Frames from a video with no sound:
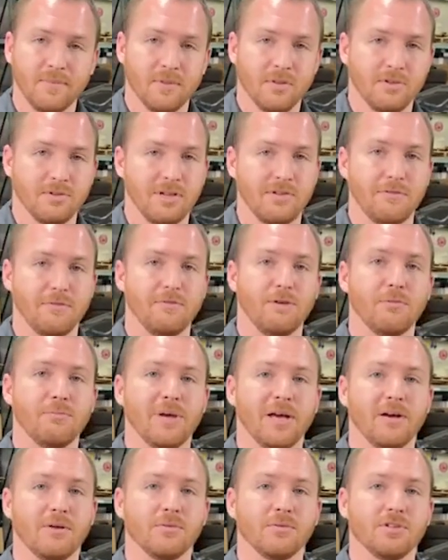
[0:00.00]
Save a few
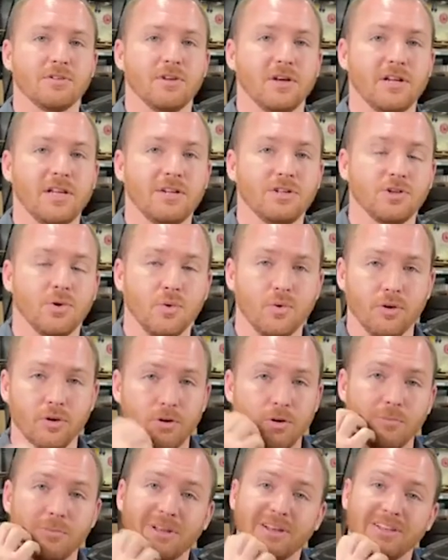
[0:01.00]
pounds on each corner,
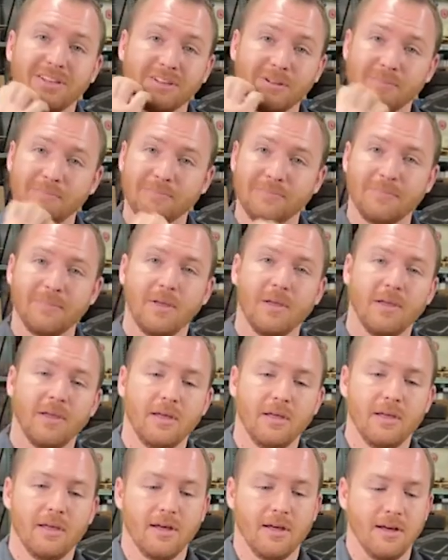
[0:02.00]
no big deal.
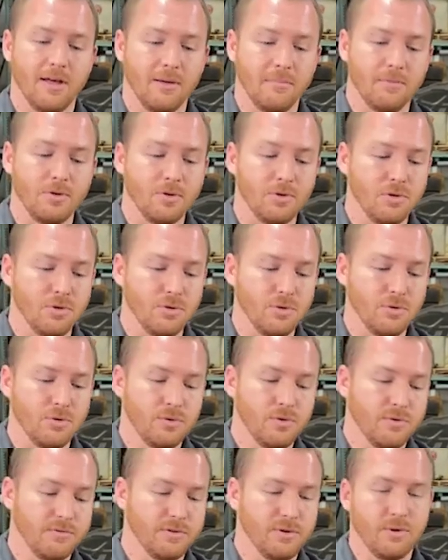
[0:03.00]
You
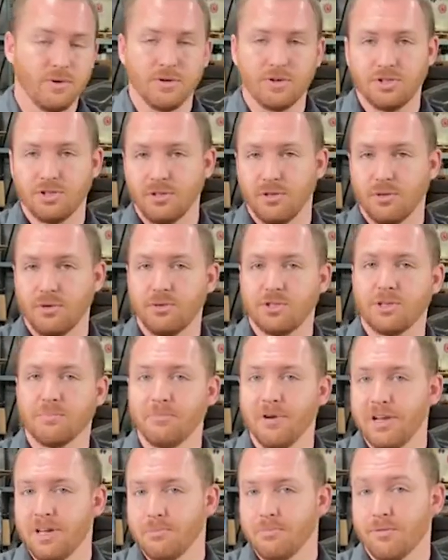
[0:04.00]
do, of course, lose some
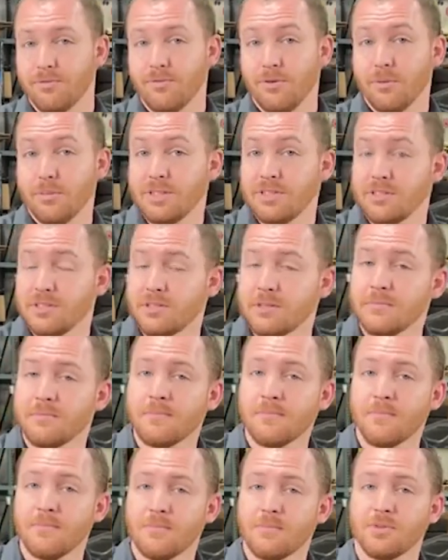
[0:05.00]
braking performance.
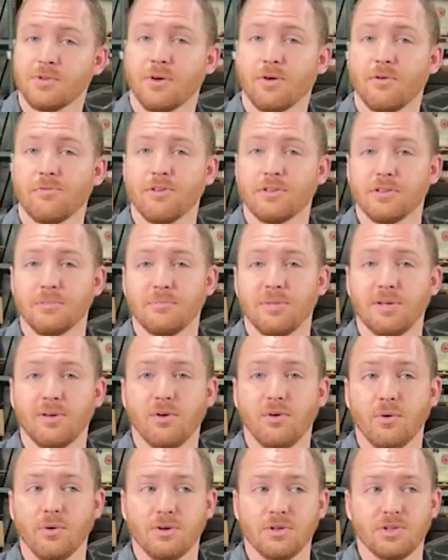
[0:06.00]
So if it's a big
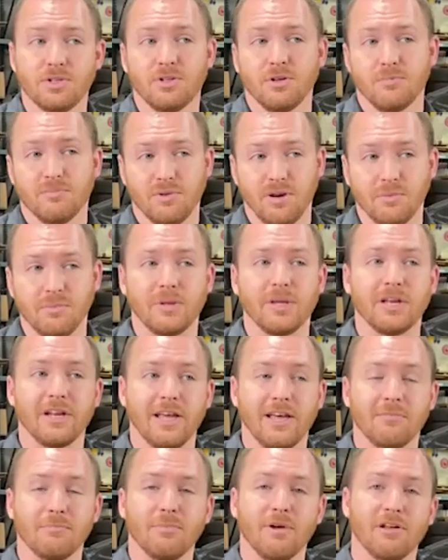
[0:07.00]
course, you're probably going
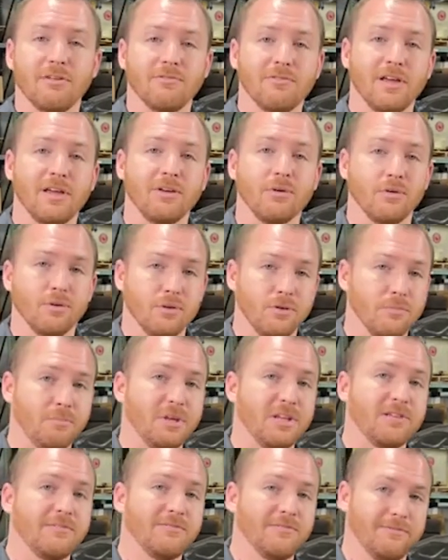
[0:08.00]
to have brake fade, or you'll
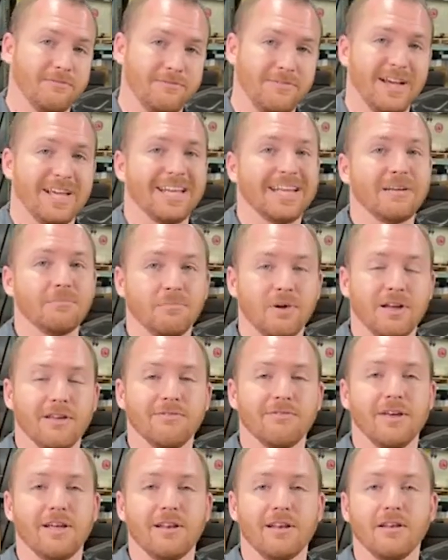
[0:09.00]
be fighting brake
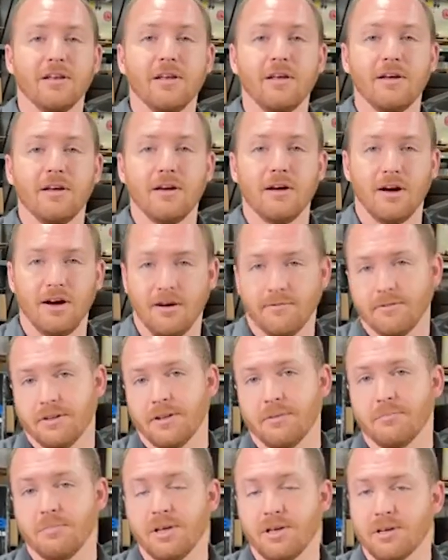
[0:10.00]
fade
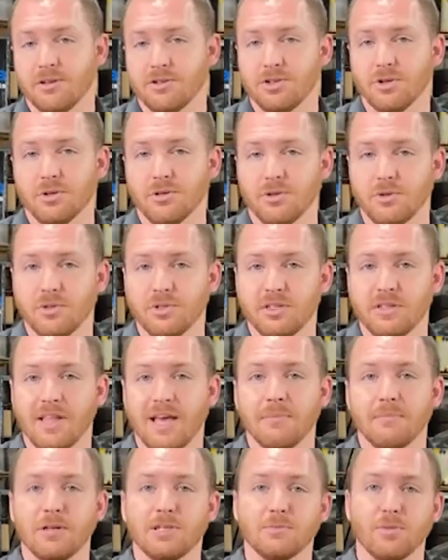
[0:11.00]
often because you're losing
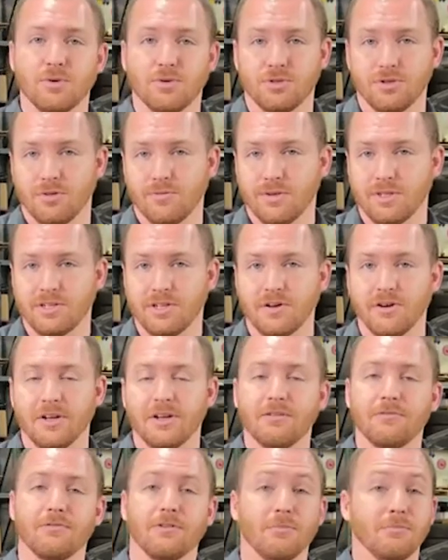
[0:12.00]
that much more surface
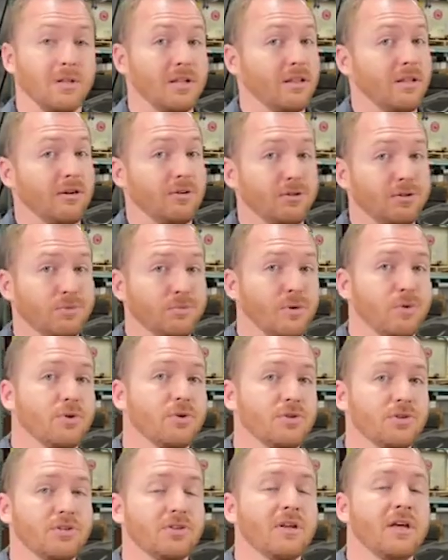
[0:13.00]
area from the larger
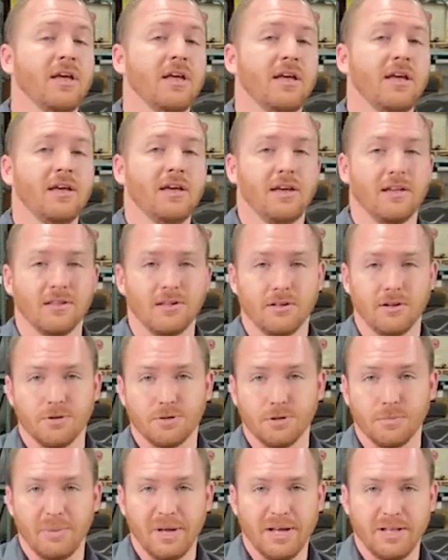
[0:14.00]
rotors and the
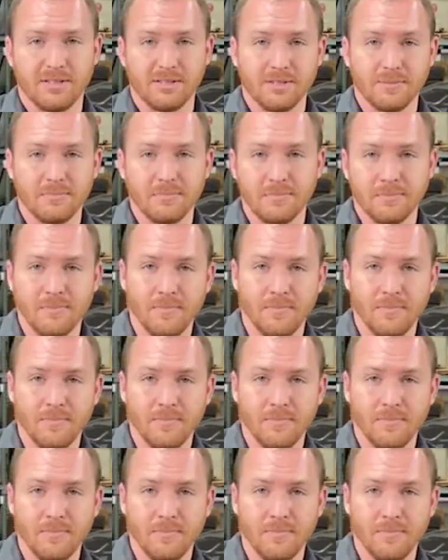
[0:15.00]
larger pads.